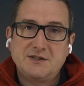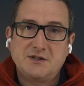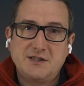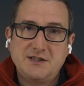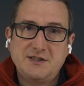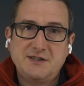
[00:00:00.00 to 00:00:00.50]

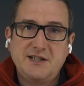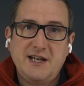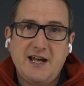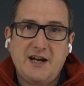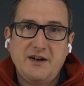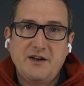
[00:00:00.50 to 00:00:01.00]
So this is
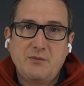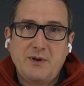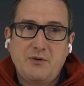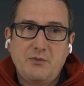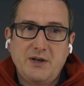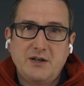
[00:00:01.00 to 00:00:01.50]
the area
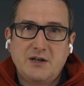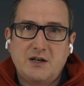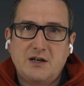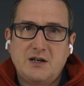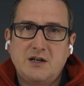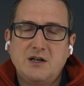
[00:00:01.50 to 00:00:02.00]
where we
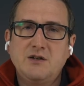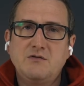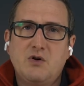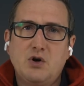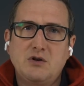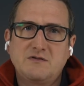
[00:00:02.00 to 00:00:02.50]
are
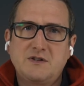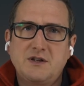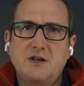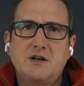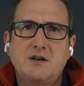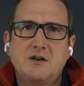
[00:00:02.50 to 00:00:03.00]
involved
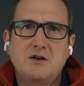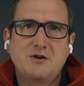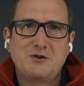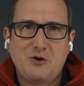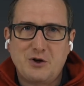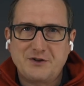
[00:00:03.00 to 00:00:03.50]
uh, a
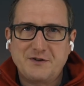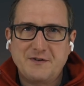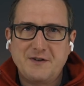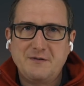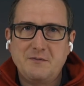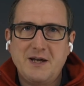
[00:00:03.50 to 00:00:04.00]
lot
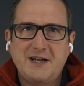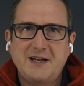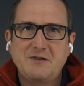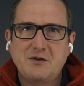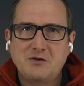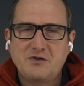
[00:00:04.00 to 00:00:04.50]
in
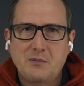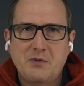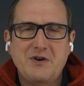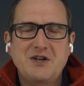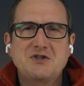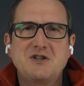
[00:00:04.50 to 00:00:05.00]
making those
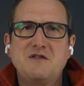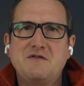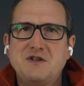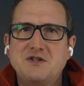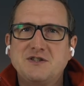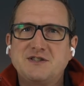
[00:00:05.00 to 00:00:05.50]
operational
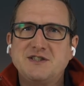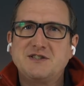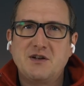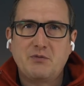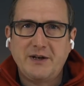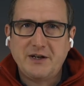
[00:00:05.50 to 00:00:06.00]
efficiencies
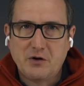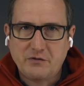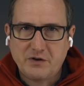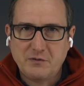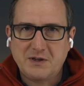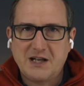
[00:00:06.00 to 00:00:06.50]
that we know
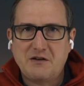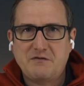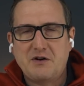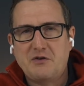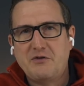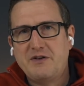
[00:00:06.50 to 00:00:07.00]
from Cloud
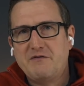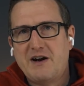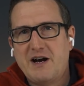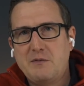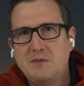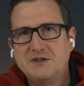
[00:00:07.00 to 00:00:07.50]
Foundry
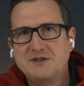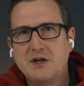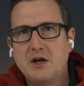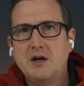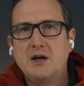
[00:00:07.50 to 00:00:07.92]
environments